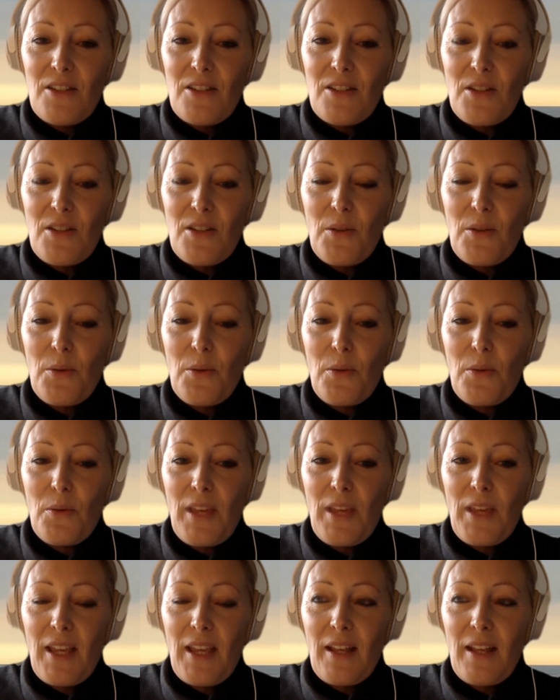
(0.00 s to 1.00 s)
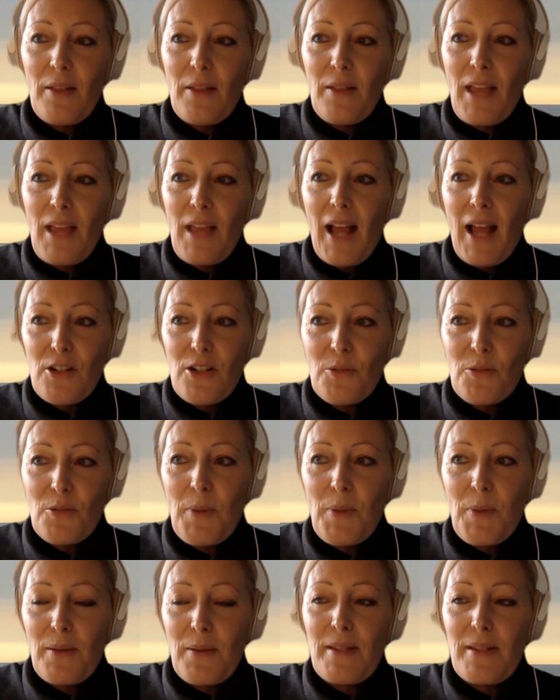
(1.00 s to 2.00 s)
to the
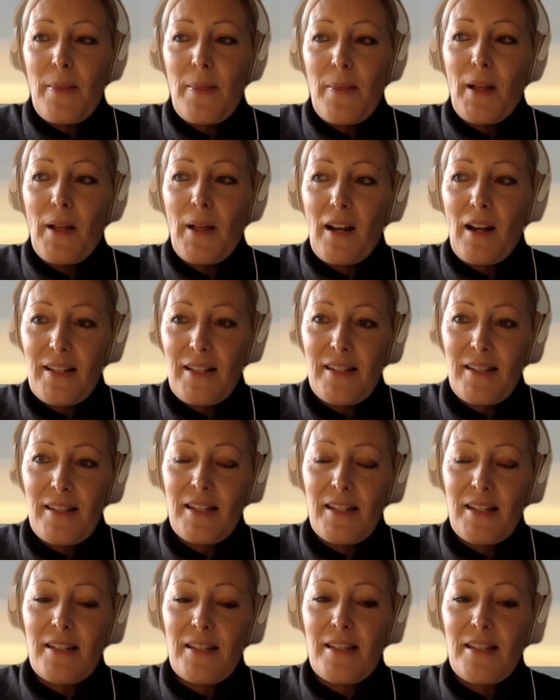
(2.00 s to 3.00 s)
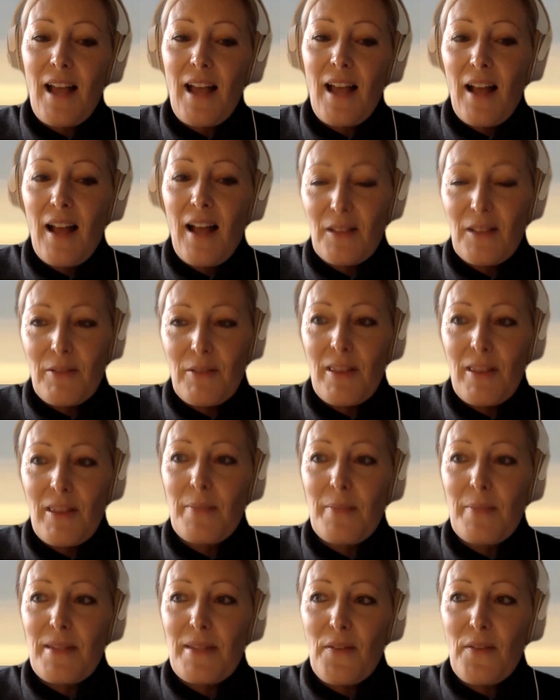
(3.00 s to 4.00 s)
attributes and the clusters that
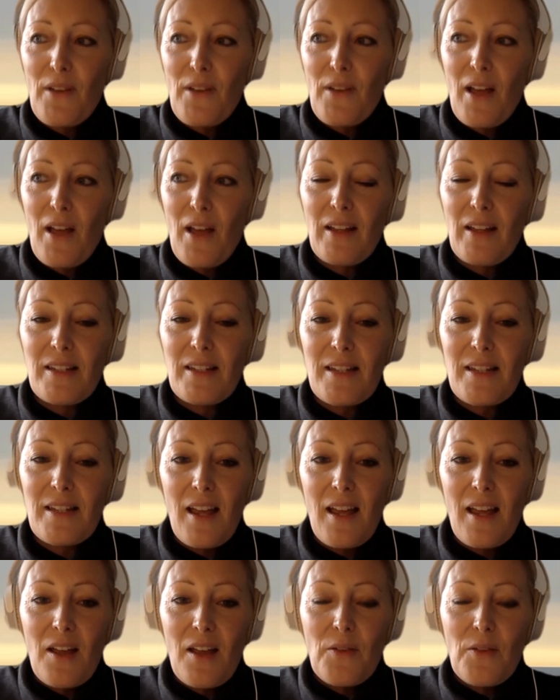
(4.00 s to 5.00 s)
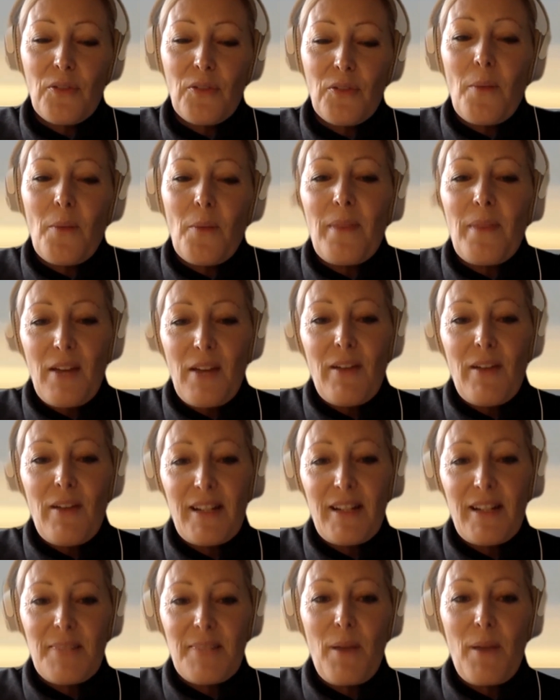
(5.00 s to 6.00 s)
algorithms have learned from their
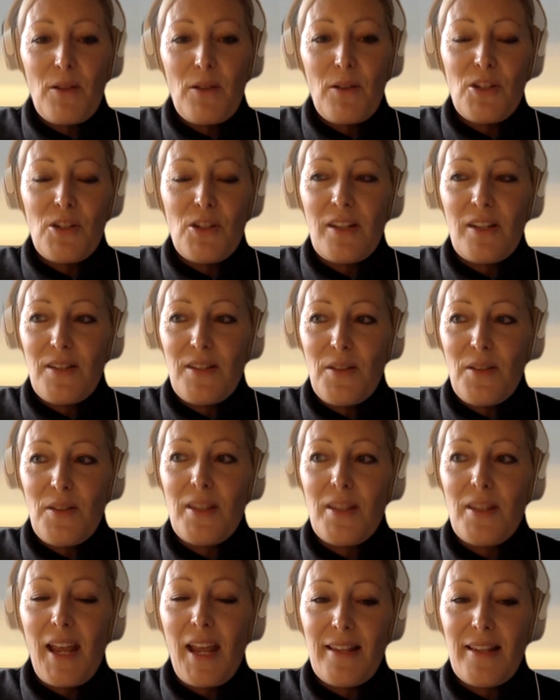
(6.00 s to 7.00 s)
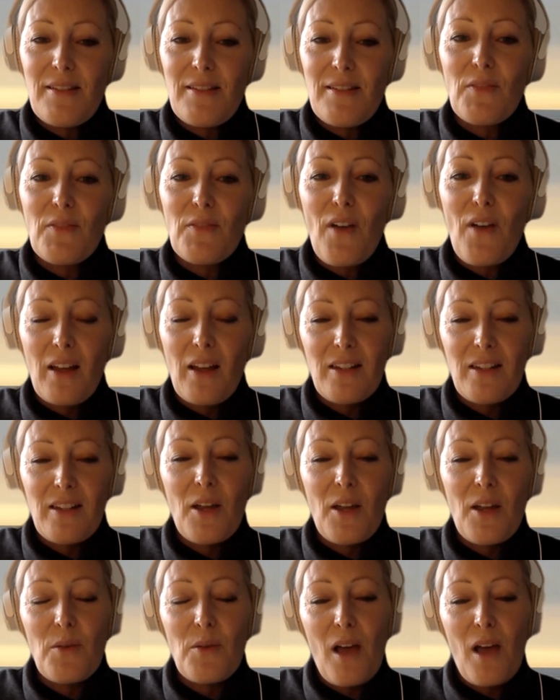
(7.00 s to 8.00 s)
exposure to the data of
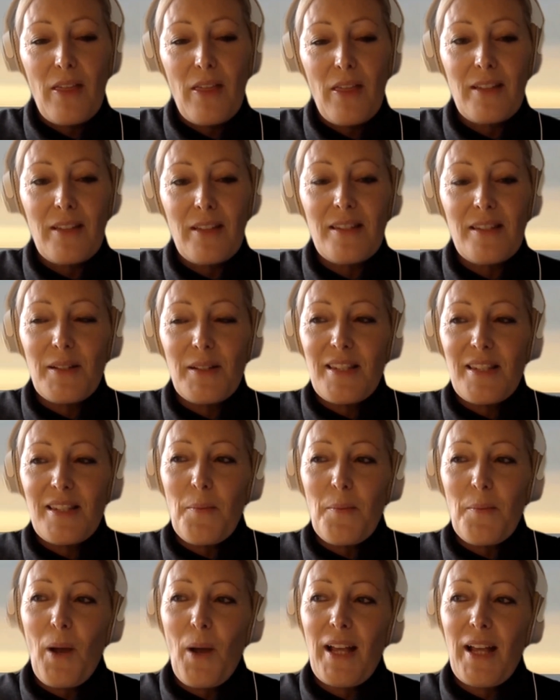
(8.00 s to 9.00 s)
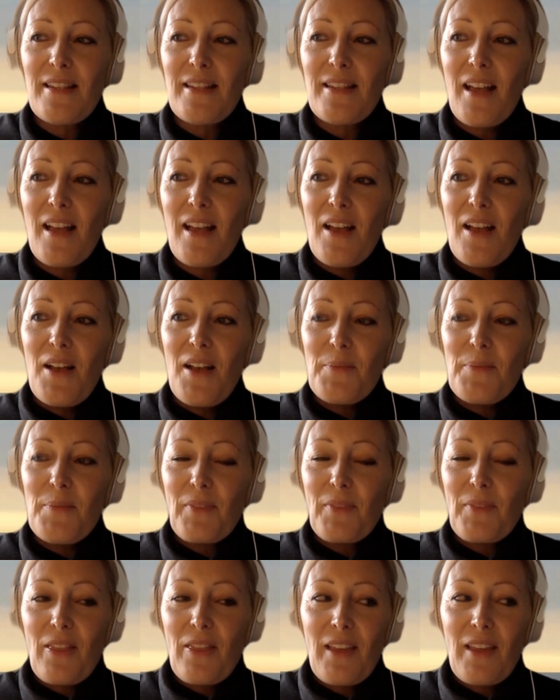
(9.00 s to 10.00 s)
unknown others. So in some ways,
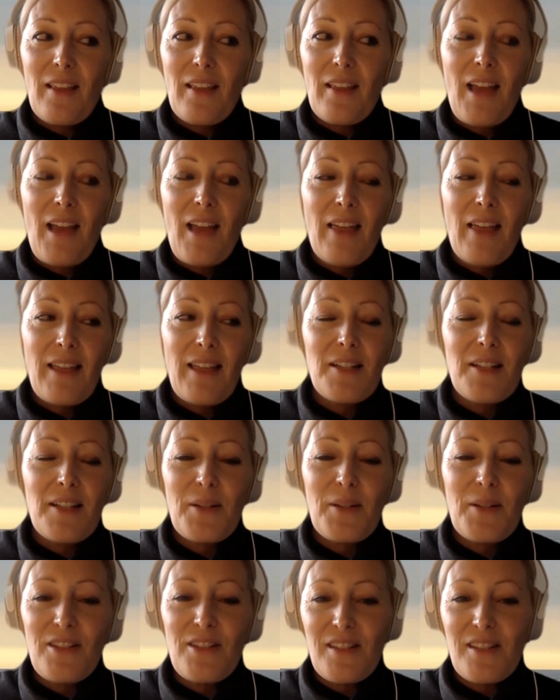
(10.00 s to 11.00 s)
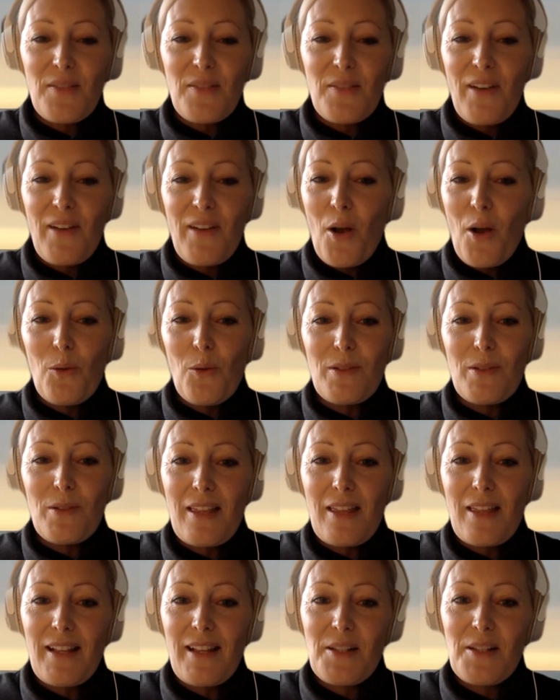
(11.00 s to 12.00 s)
the ethics questions are very old
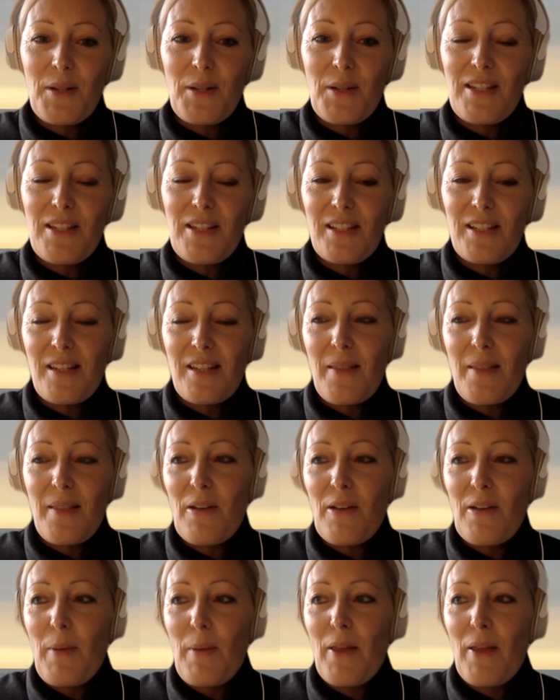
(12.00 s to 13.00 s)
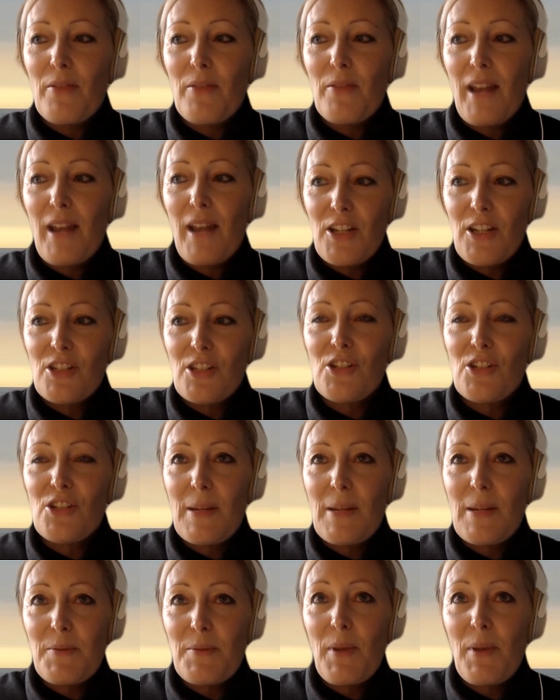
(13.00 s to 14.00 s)
ethics questions, and they're about the
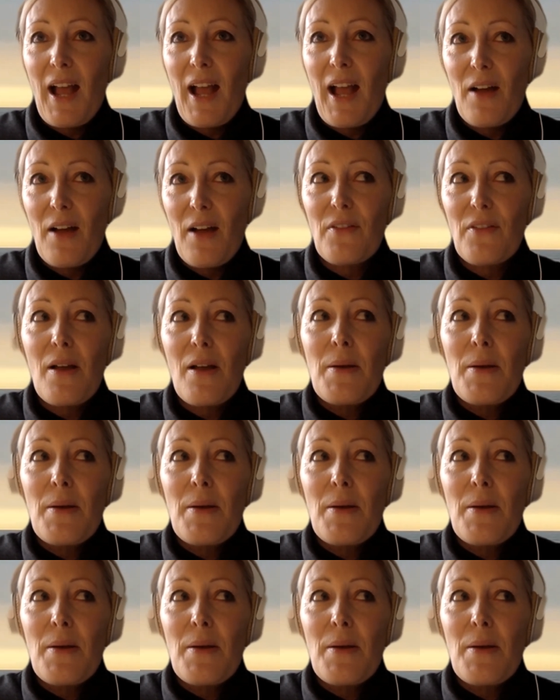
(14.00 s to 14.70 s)
relationships we have